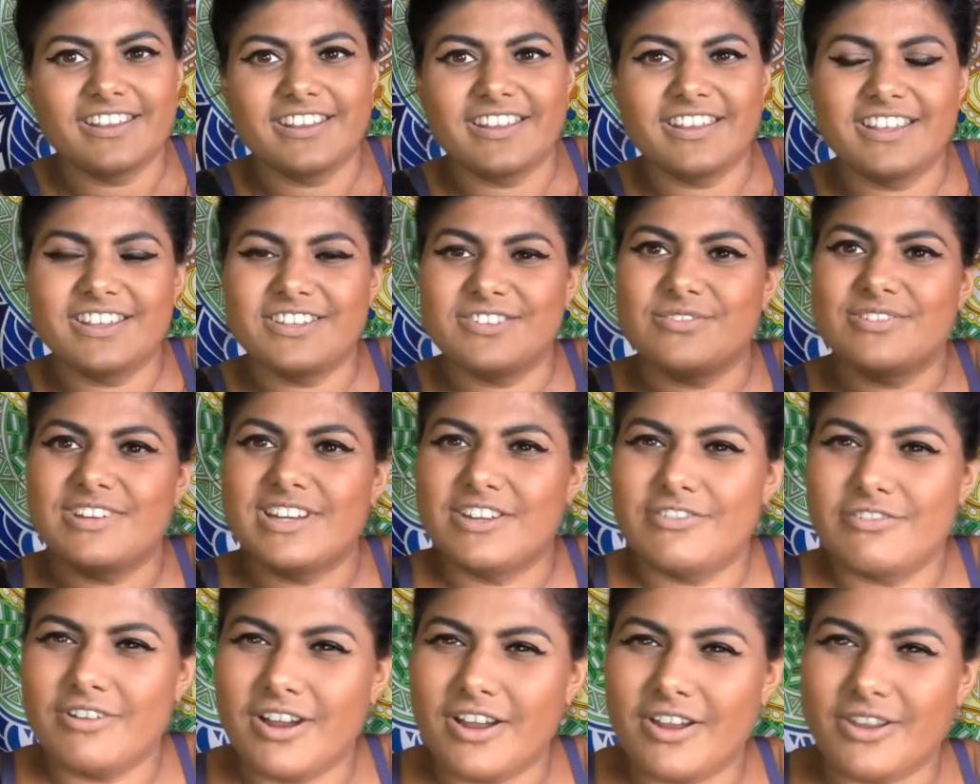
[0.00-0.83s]
It's really
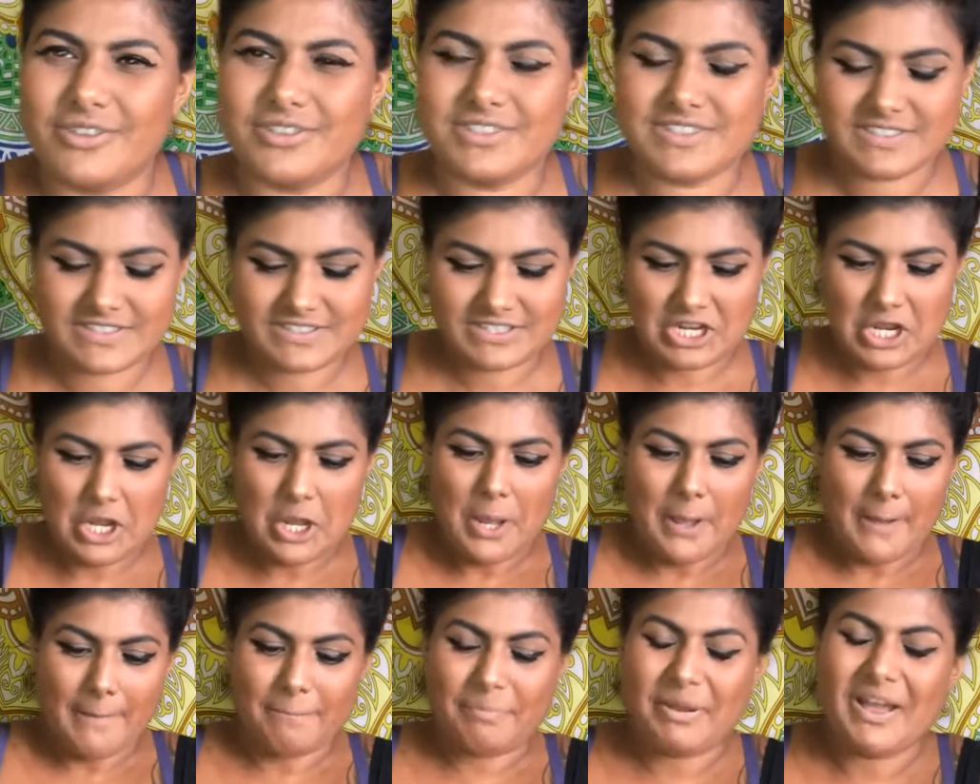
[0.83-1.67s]
gross.
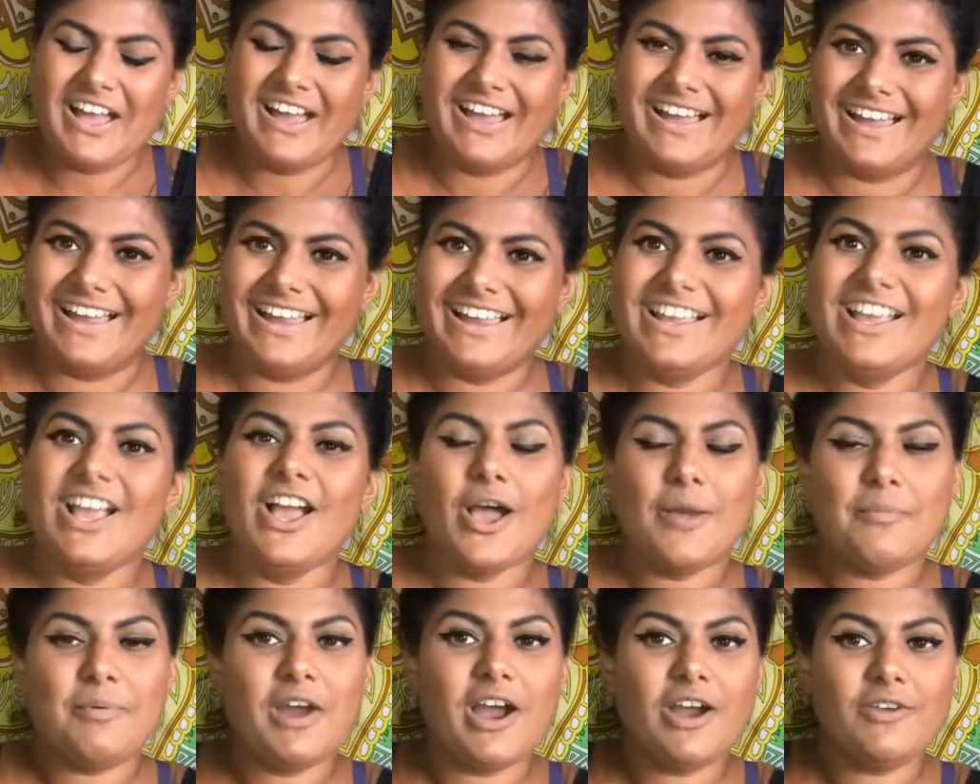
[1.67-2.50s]

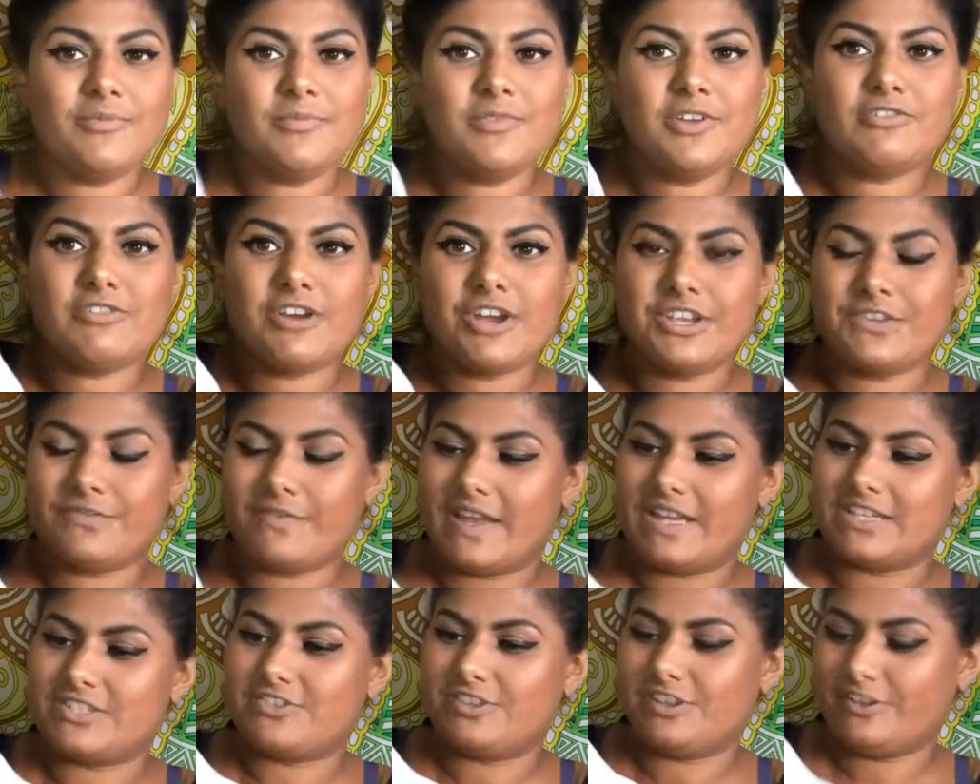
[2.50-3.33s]
Apart from the gross
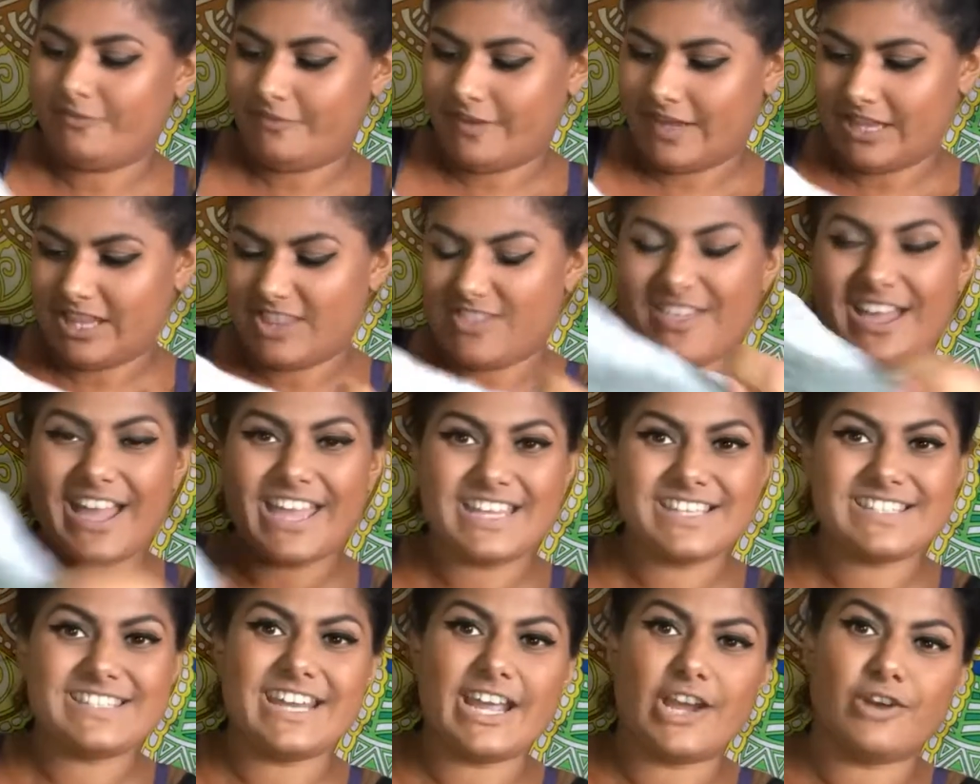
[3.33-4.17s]
factor and the fact that that
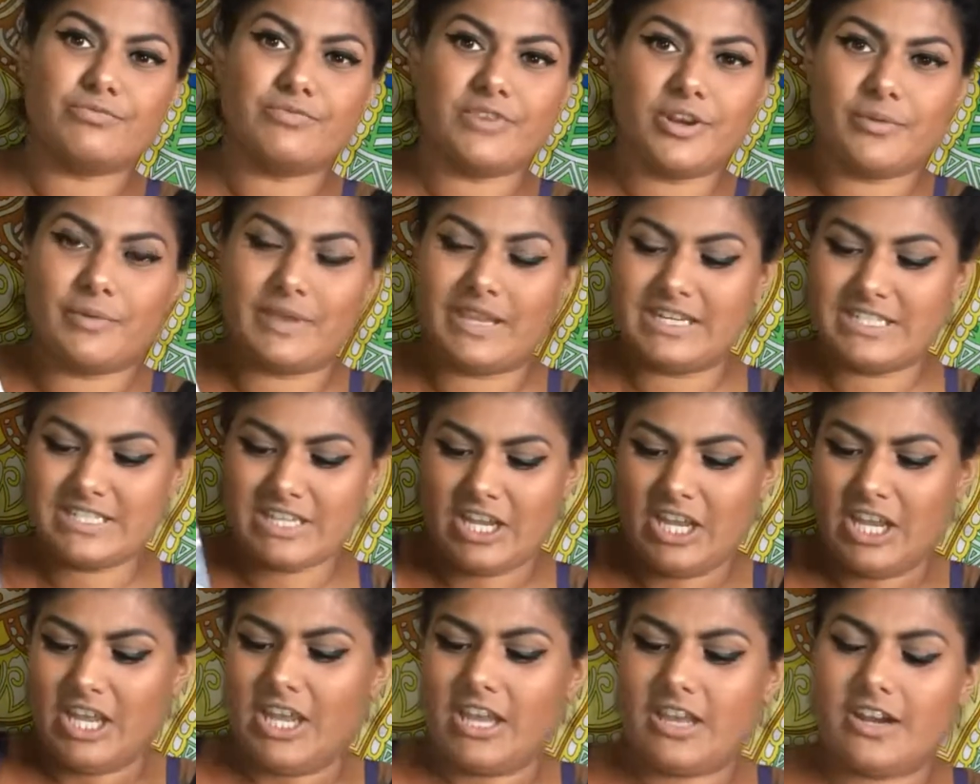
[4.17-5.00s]
is now ruined
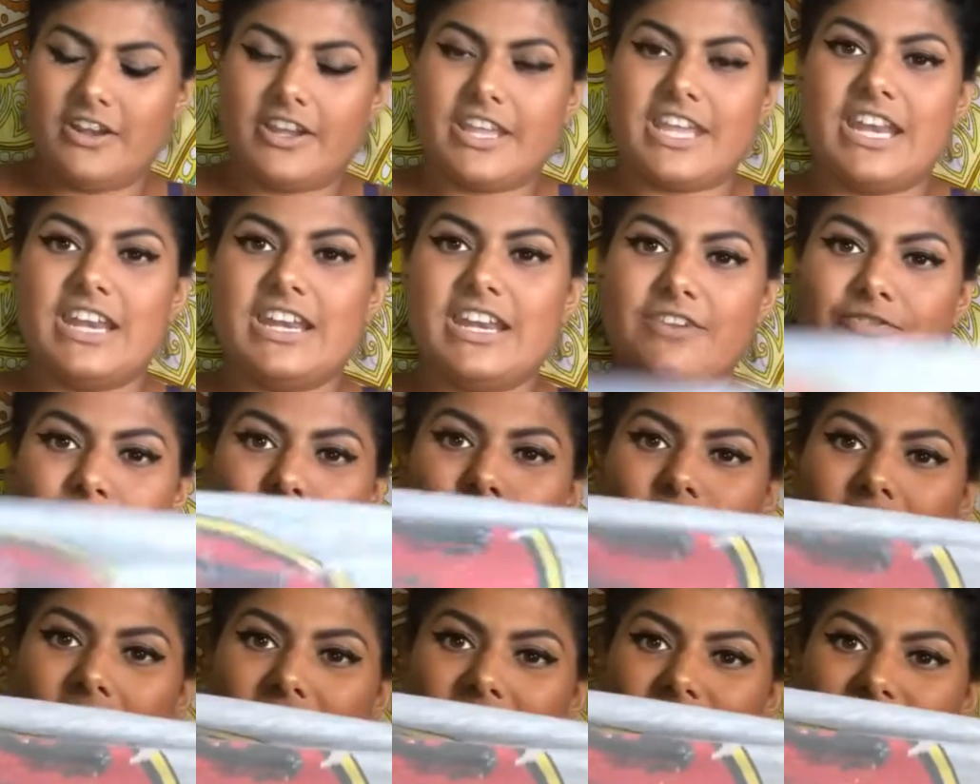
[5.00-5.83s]
and I can never
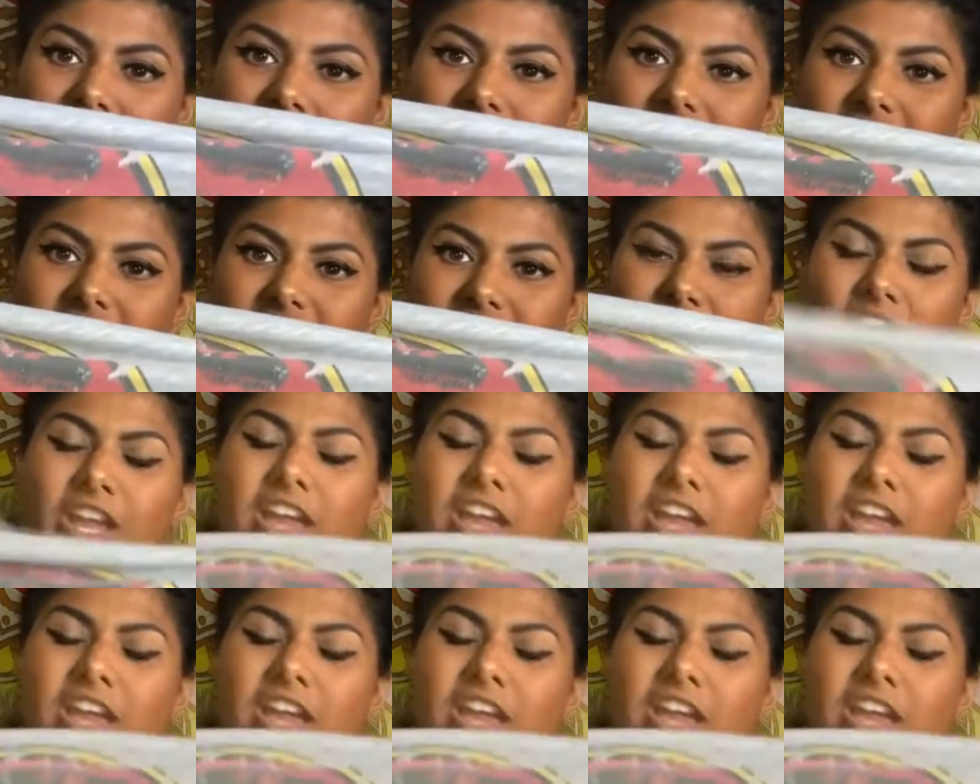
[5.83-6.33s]
wear this,